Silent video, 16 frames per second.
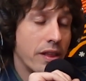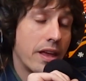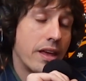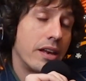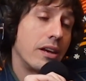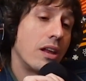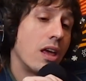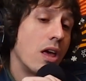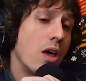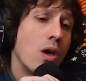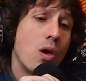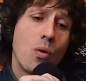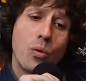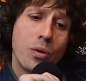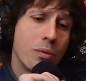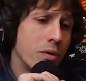And
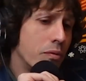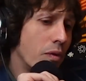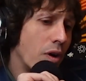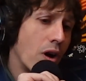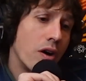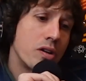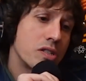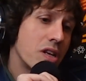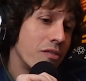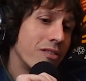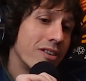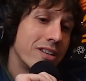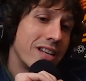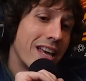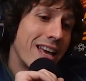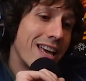we would rehearse every
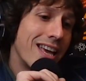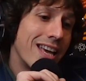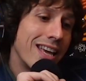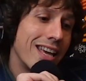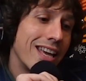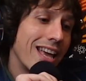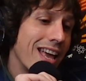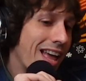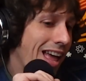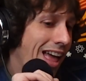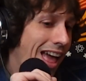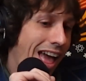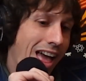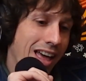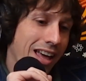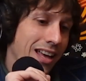day
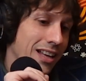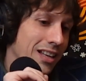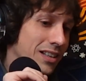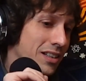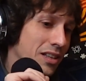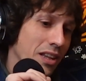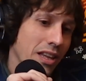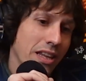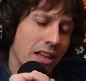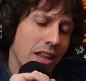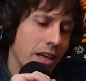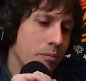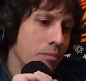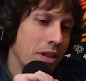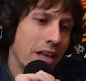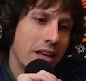and
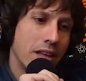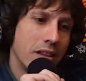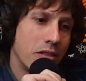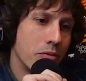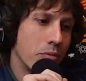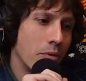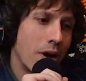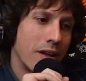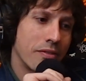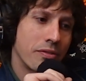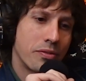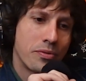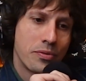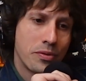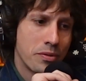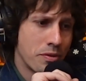like play throughout
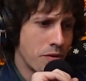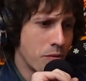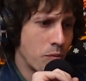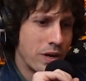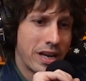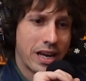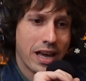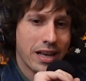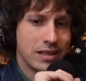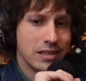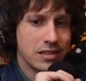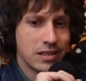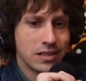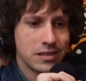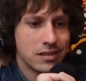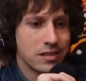the weekends
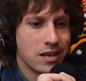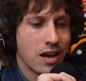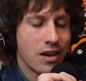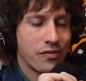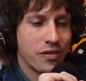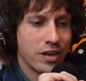and stuff.